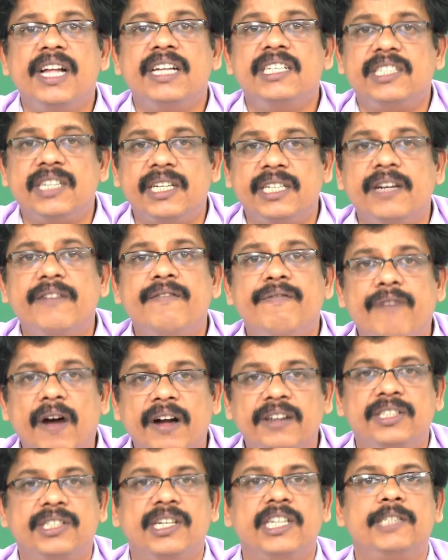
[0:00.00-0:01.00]
certain
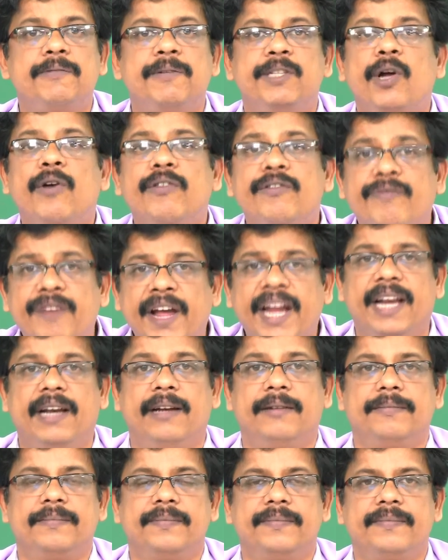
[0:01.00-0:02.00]
functions without fail
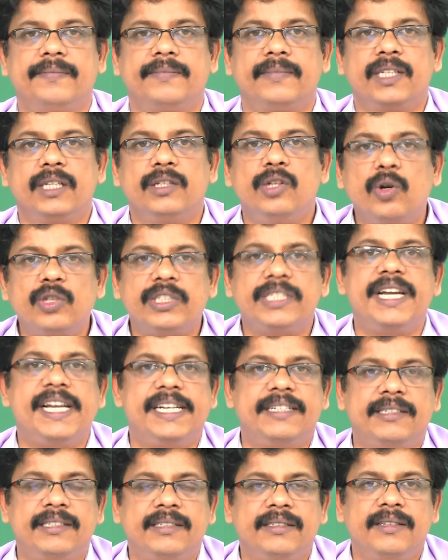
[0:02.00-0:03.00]
those
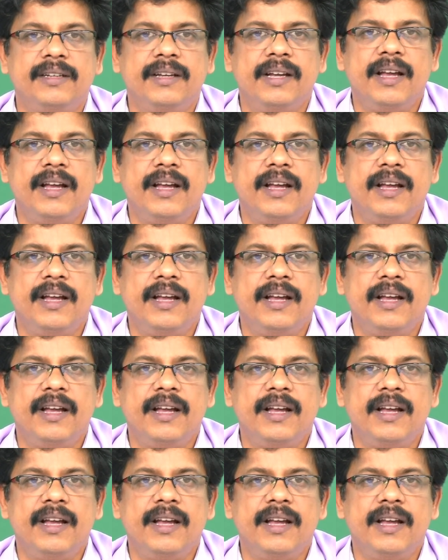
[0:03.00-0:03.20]
days.